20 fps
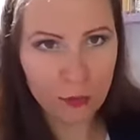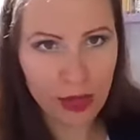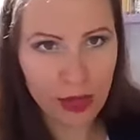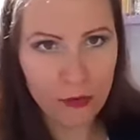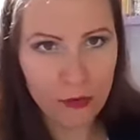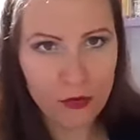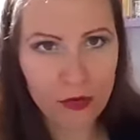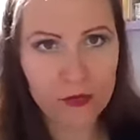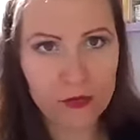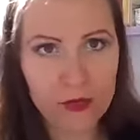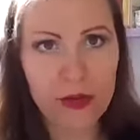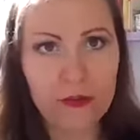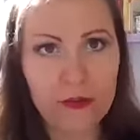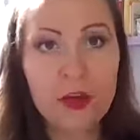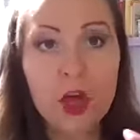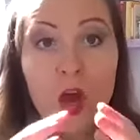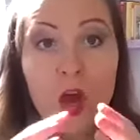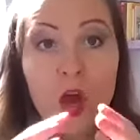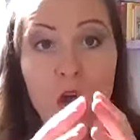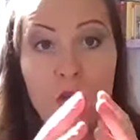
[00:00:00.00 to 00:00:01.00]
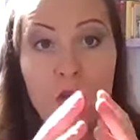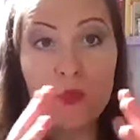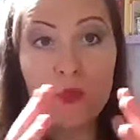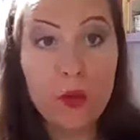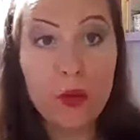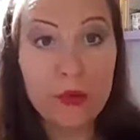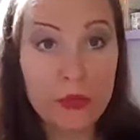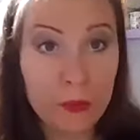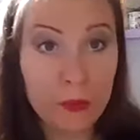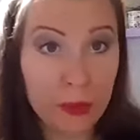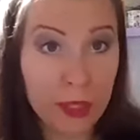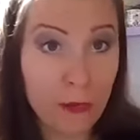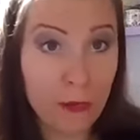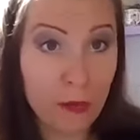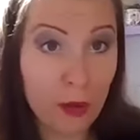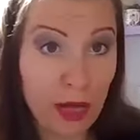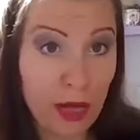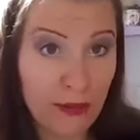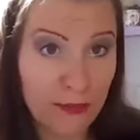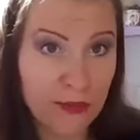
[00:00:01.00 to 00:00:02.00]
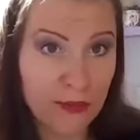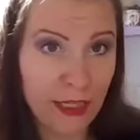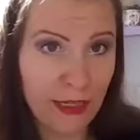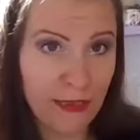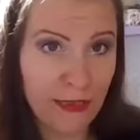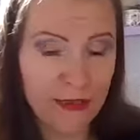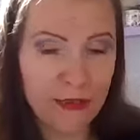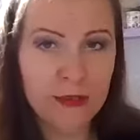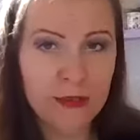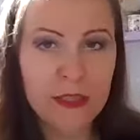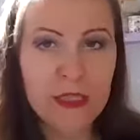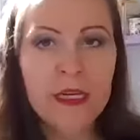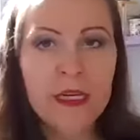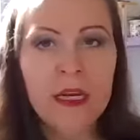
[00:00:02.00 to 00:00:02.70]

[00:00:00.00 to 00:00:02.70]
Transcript: paragraph of right. what people have done.